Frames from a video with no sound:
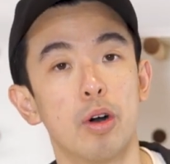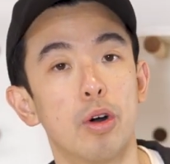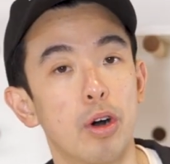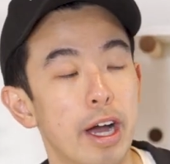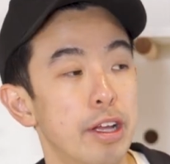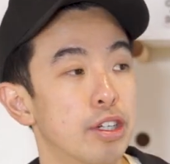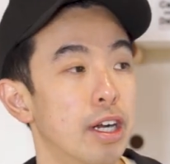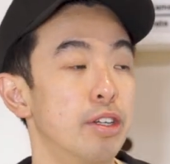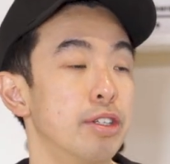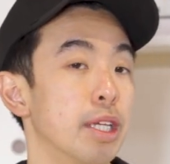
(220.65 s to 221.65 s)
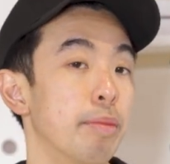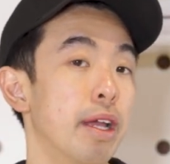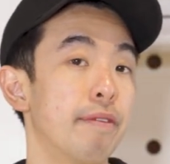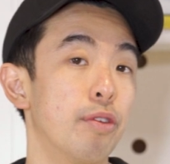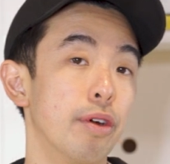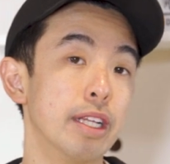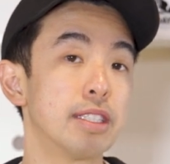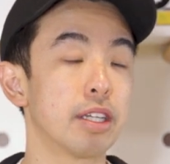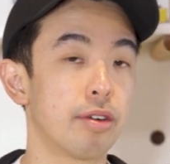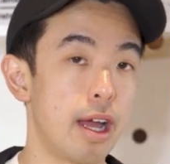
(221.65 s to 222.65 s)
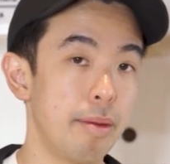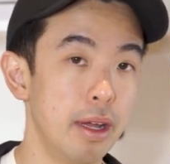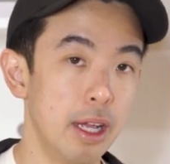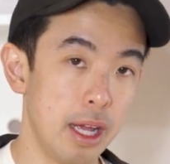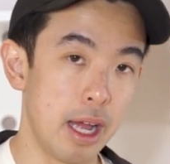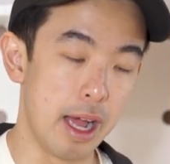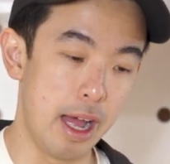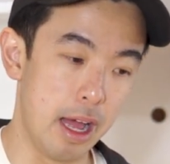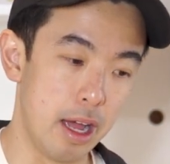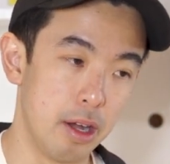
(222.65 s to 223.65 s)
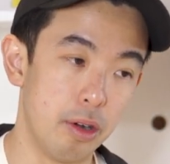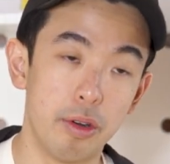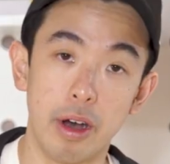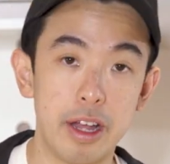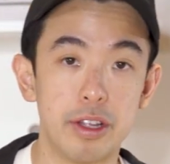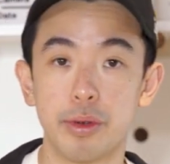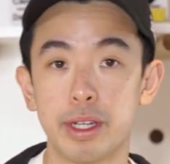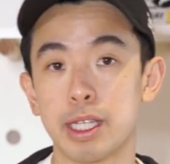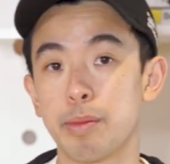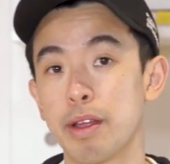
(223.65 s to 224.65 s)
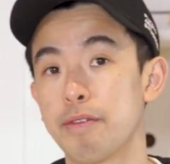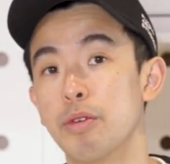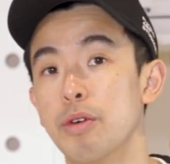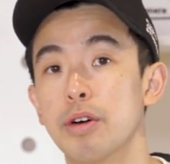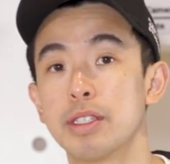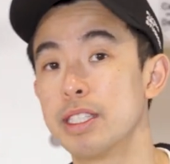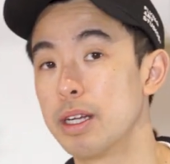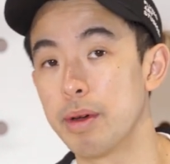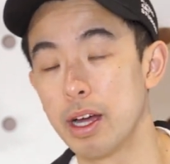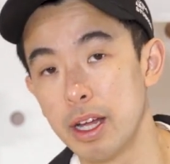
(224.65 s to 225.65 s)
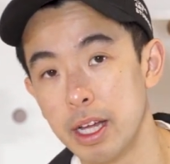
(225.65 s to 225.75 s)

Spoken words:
Or are you trying to do something for Instagram, or are you doing something for cinema?